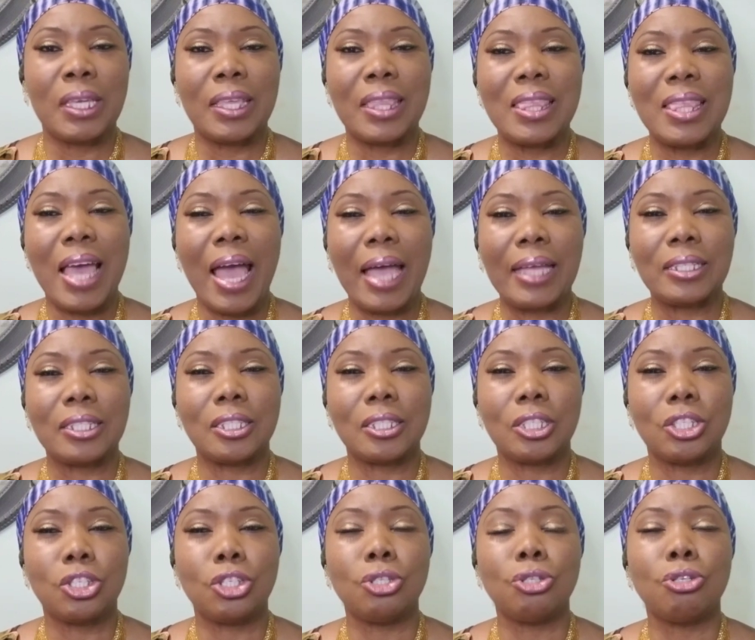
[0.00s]
that
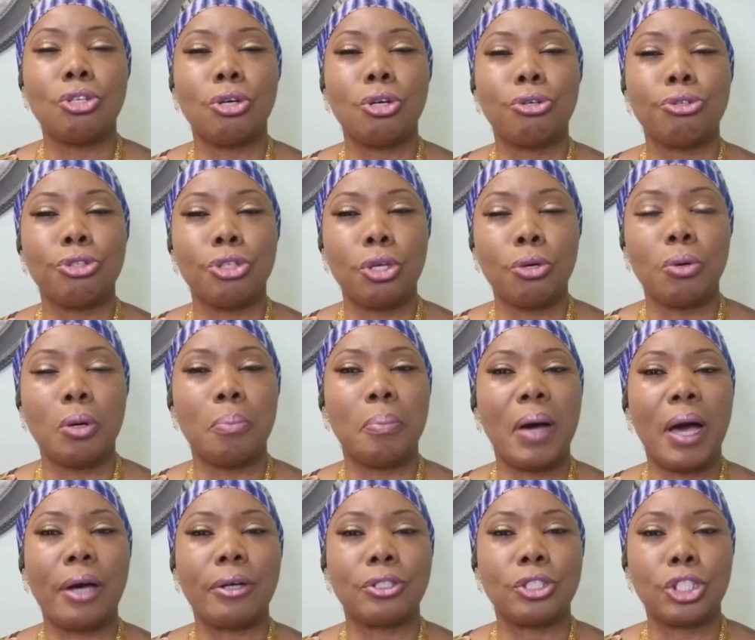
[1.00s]
you don't know
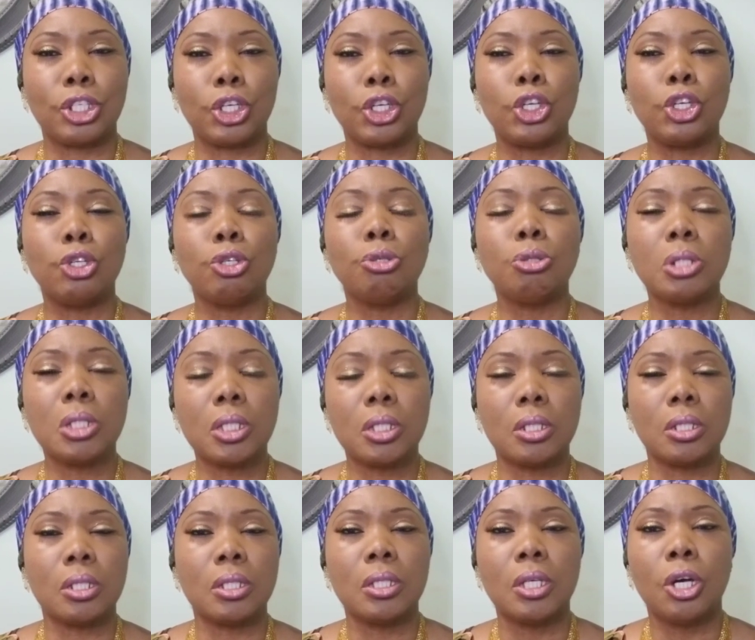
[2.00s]
about.
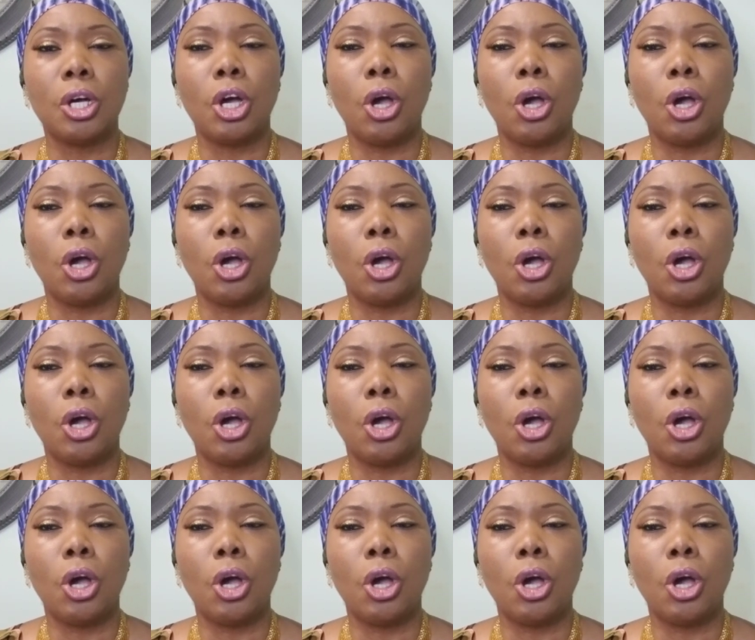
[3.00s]
Google